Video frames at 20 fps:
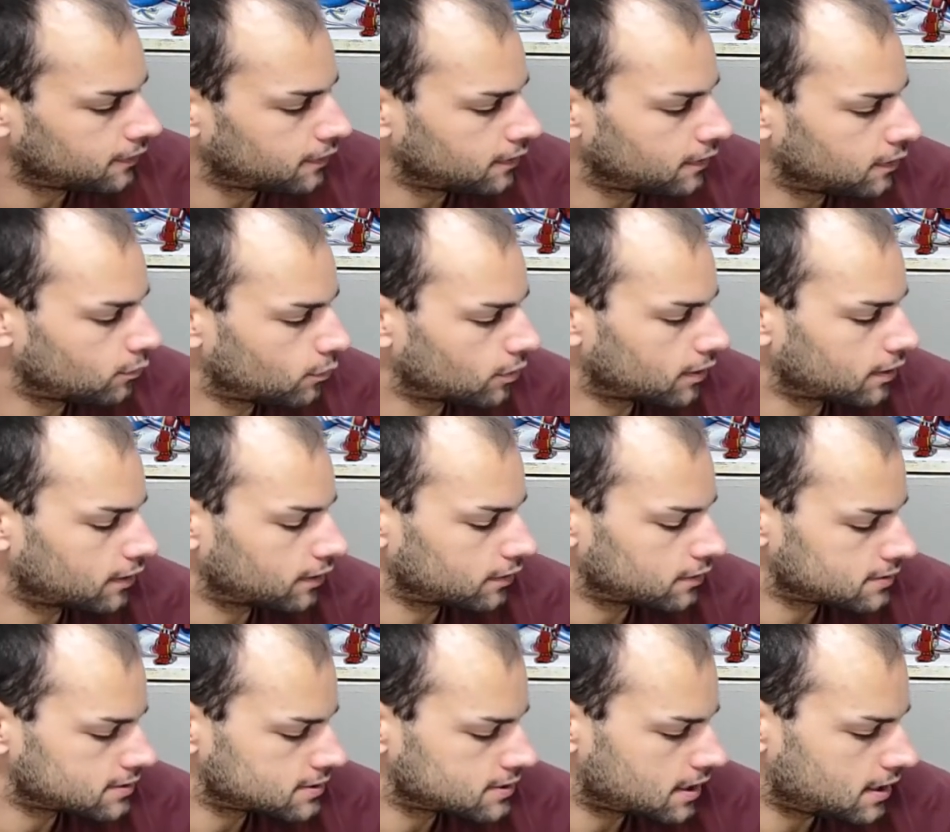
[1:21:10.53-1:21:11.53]
And we're going to
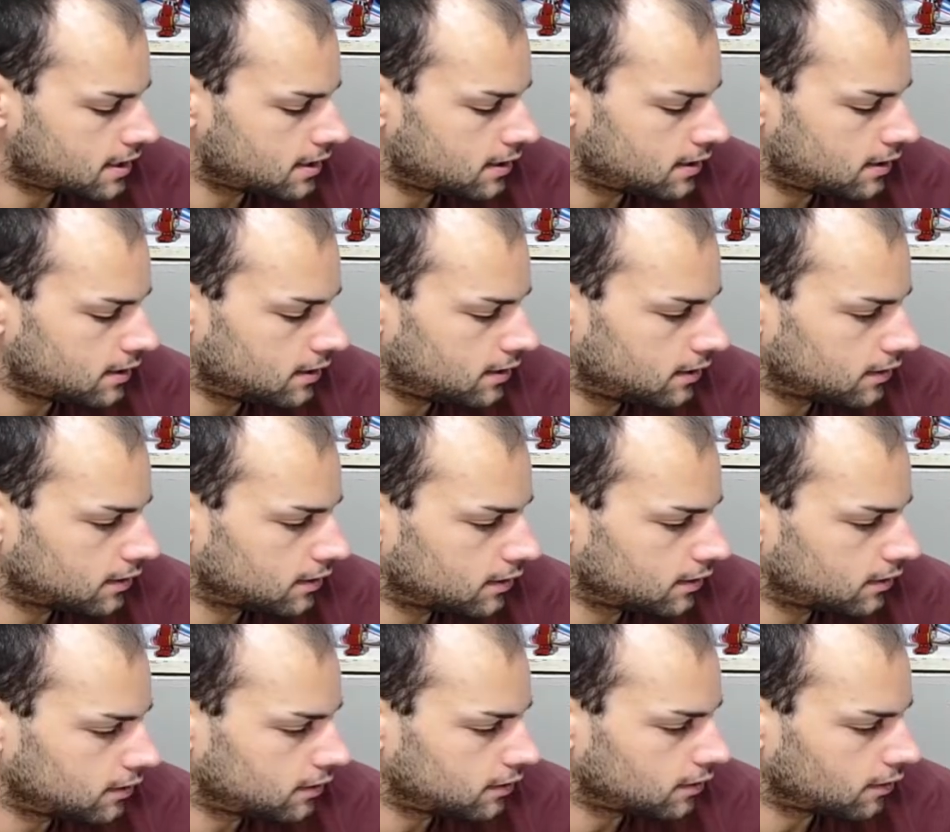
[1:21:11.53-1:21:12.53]

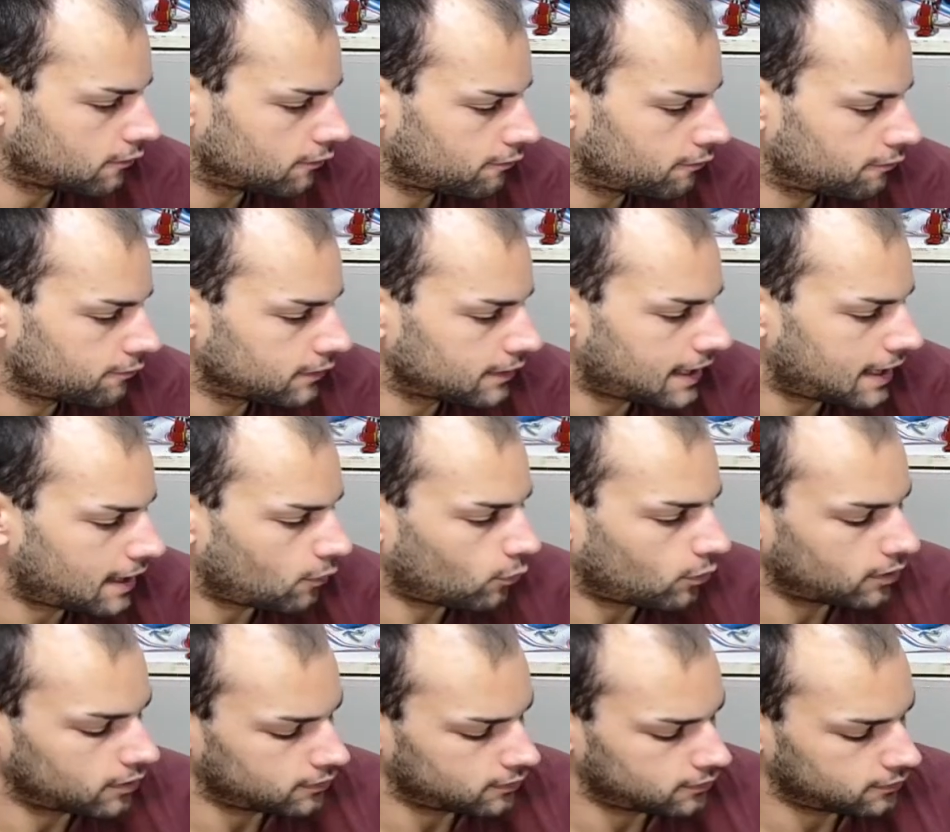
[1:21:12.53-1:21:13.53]
take a flat
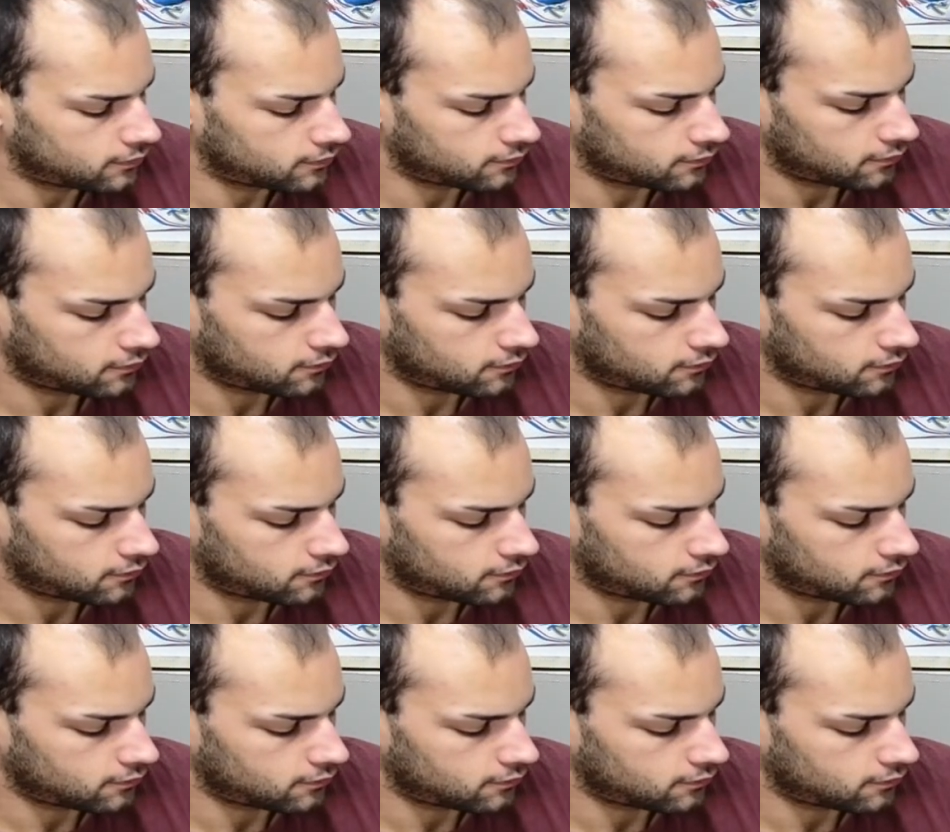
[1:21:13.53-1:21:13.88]
one.